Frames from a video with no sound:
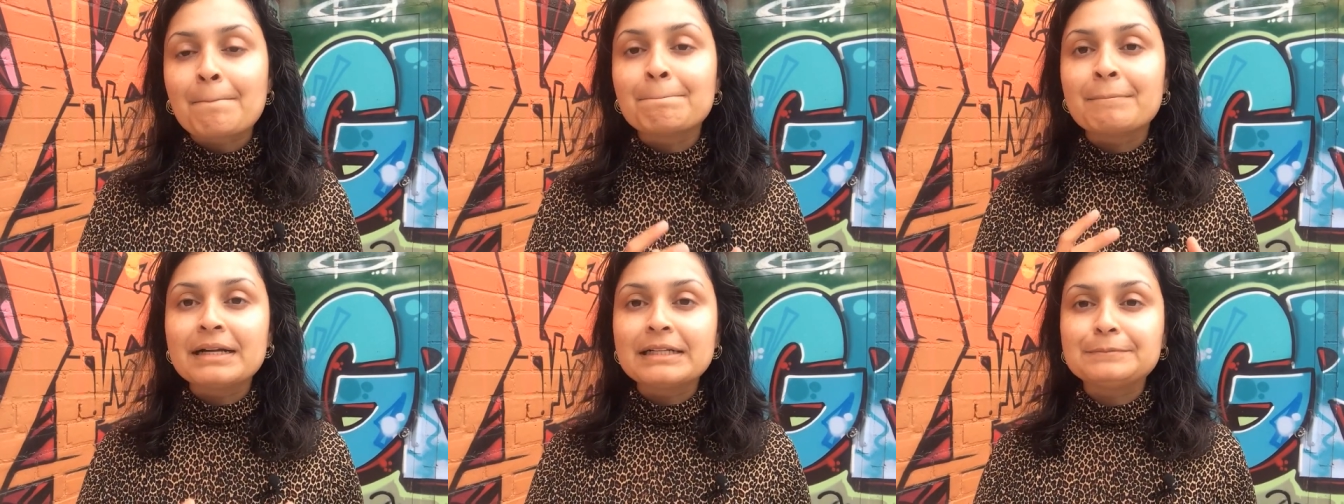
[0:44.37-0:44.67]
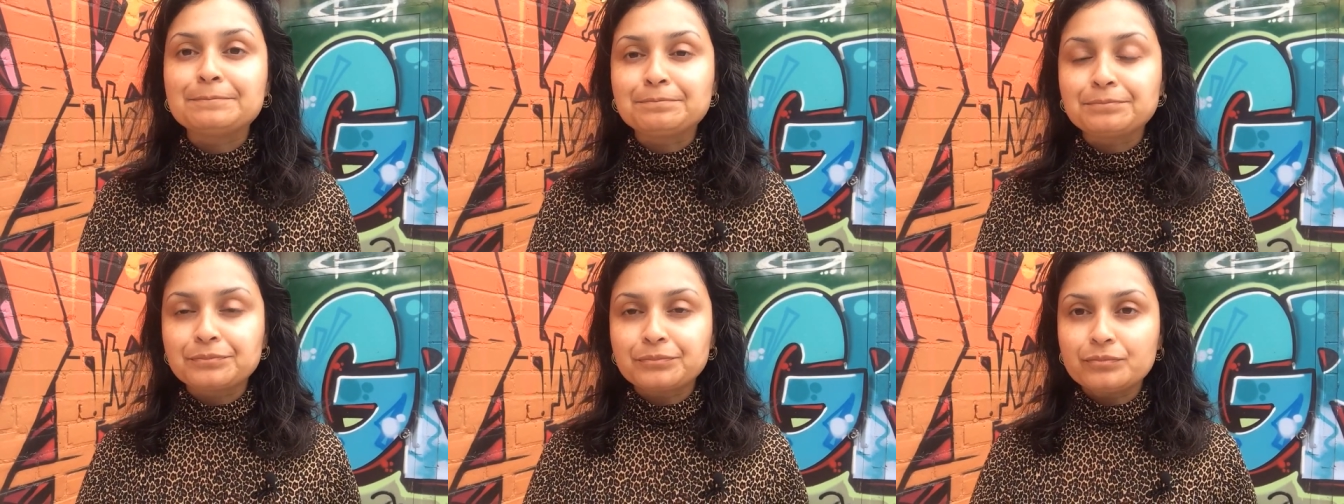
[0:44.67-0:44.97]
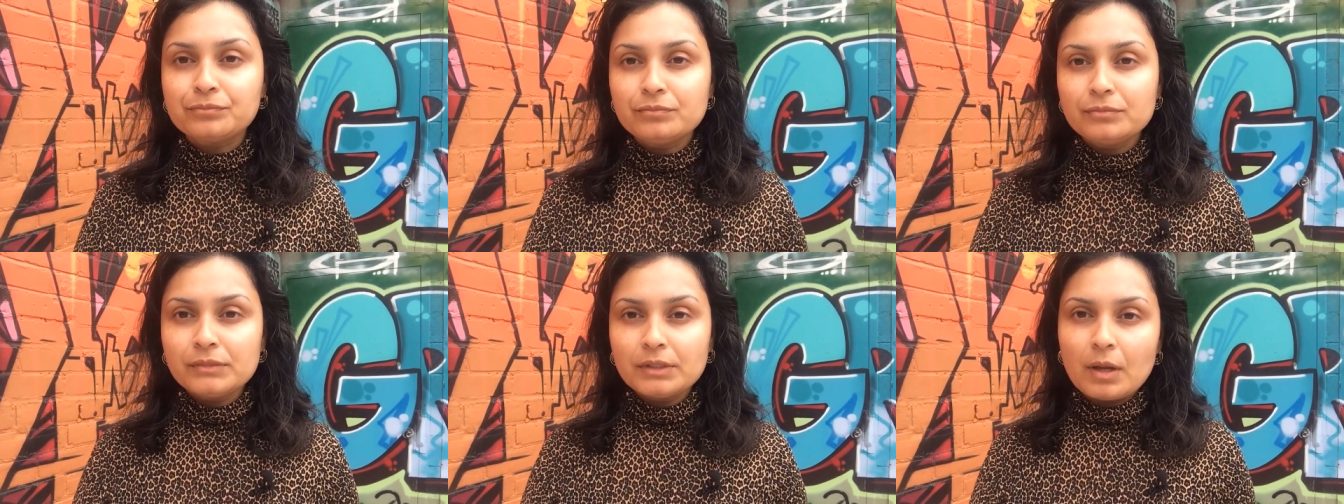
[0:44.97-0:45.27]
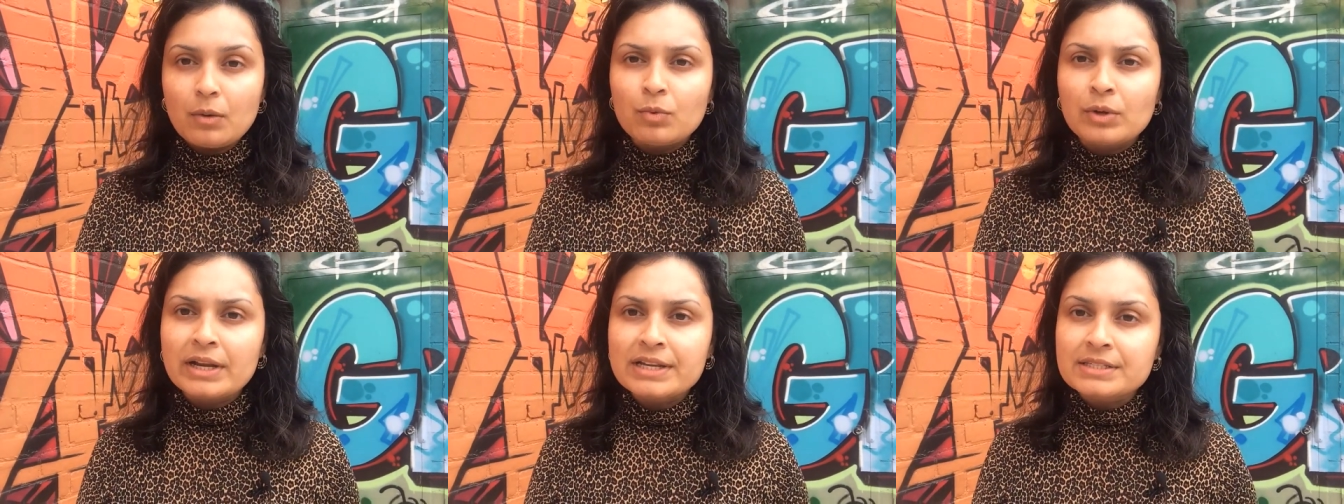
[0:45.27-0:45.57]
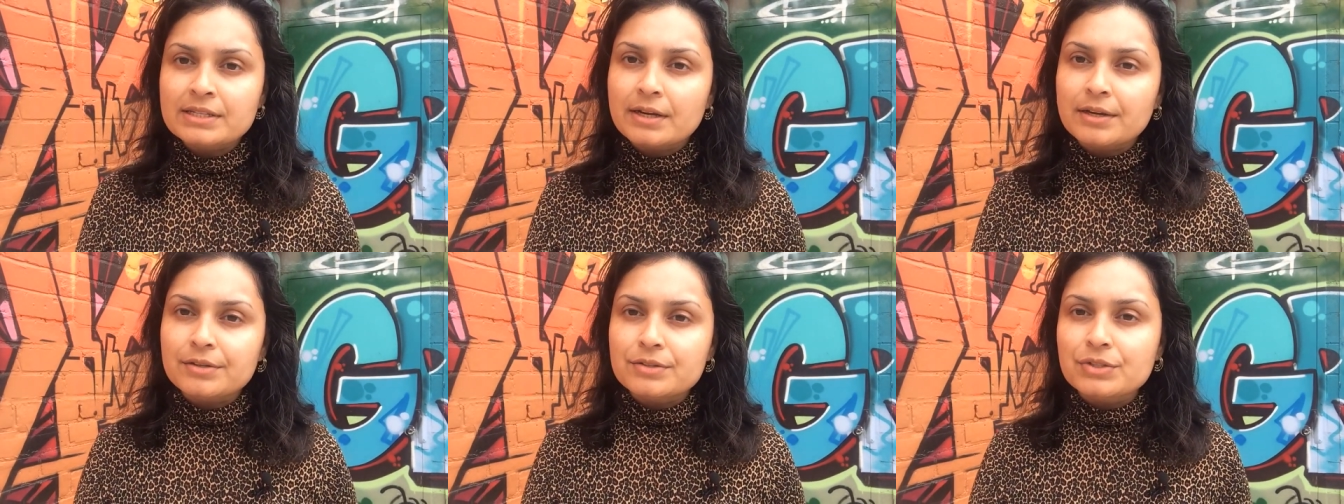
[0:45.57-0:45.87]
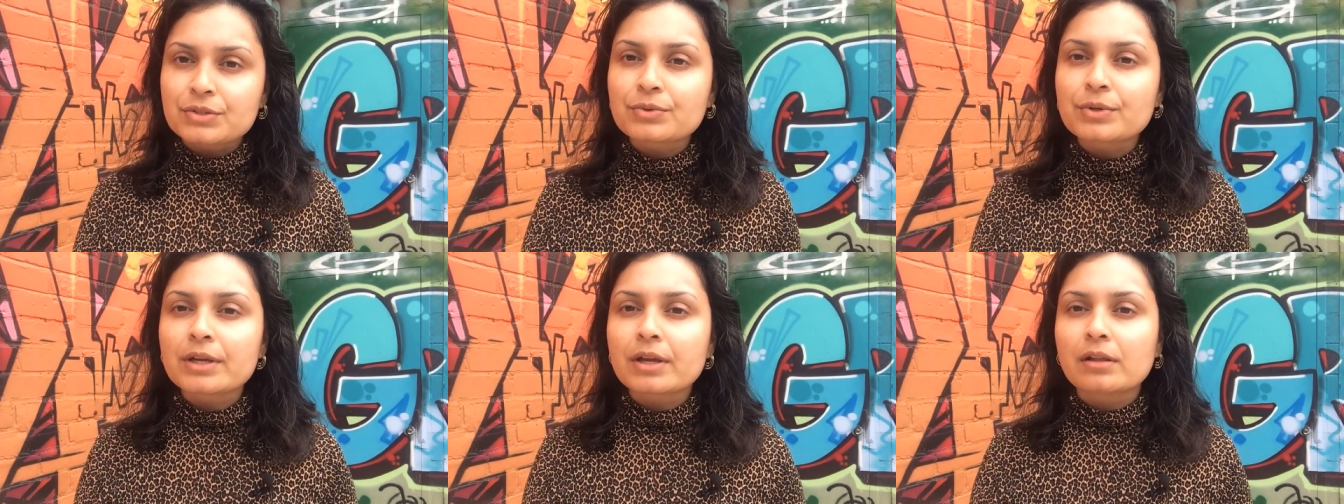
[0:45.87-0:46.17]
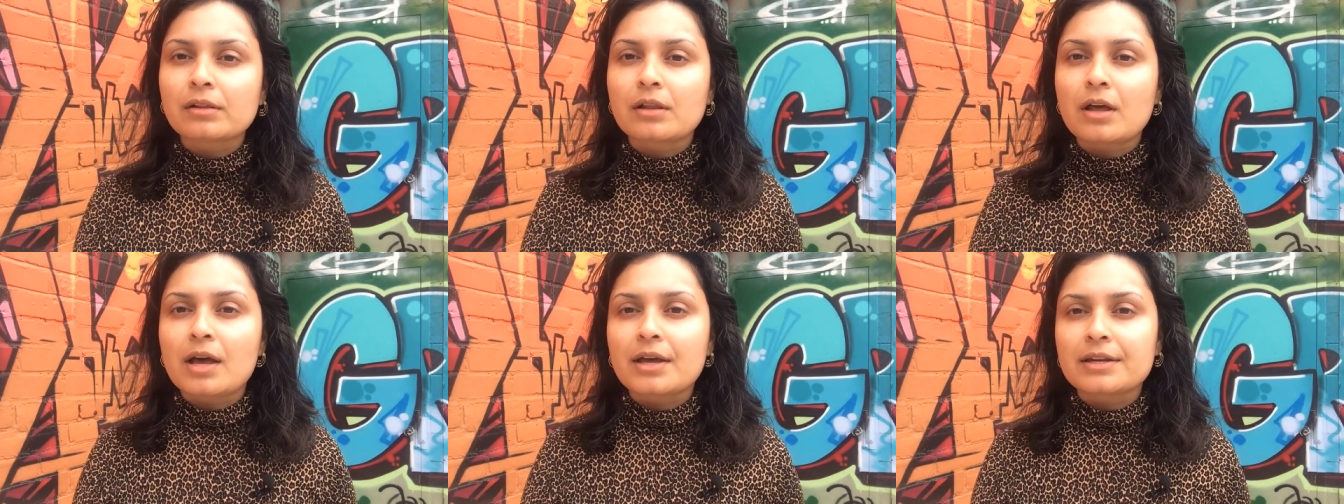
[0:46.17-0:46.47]
But what I started
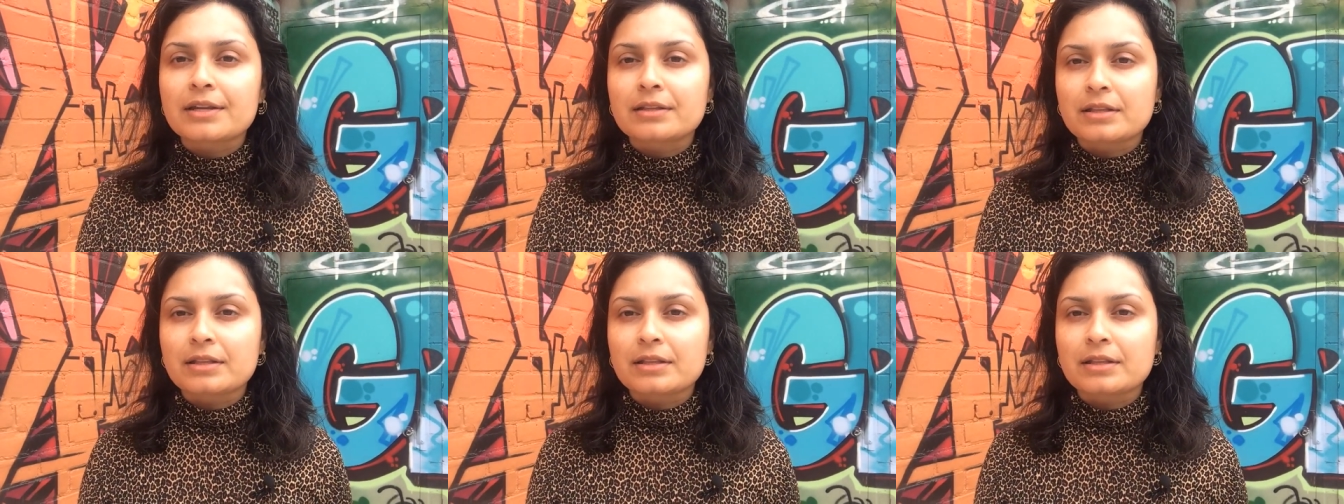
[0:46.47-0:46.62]
doing a lot